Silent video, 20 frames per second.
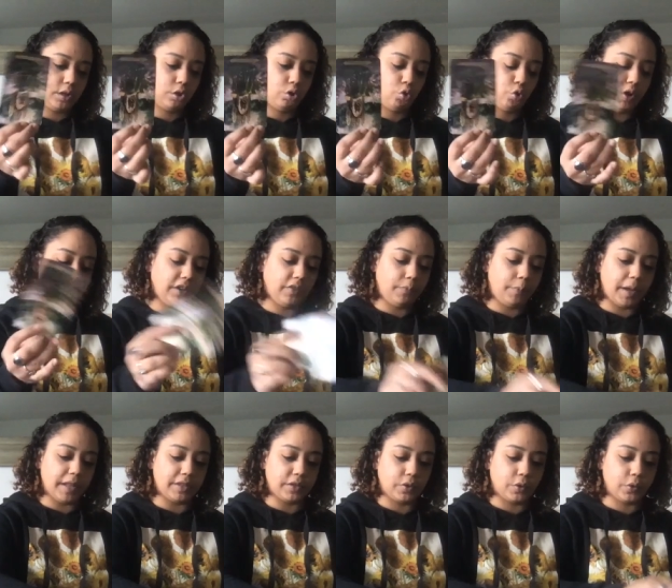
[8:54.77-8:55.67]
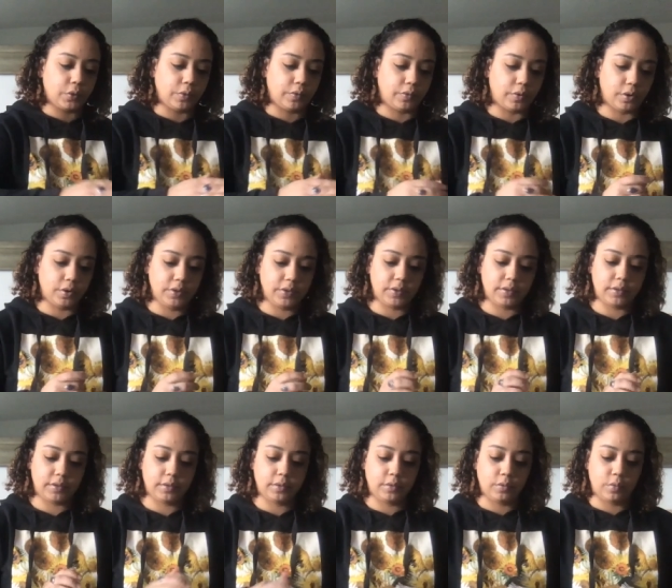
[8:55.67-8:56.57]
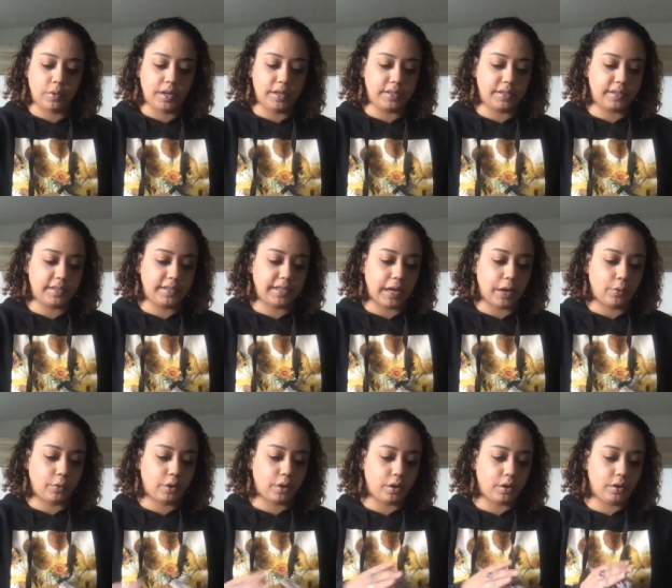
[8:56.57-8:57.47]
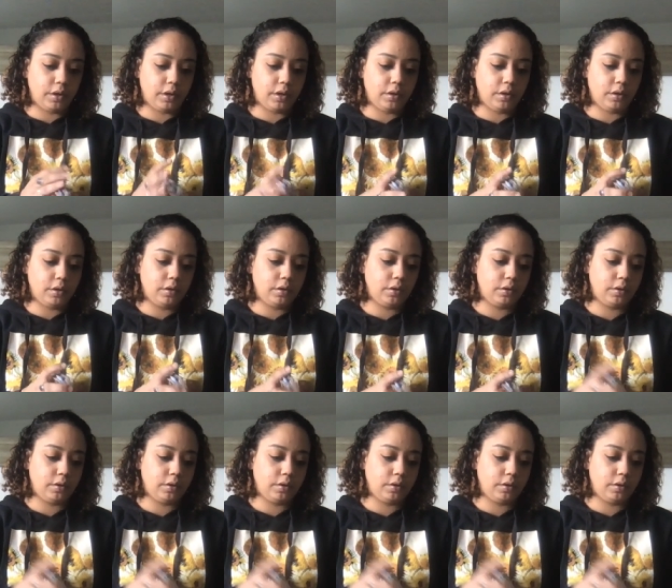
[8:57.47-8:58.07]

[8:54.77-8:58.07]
Queen of Pentacles reversed. Why is this Tower card here?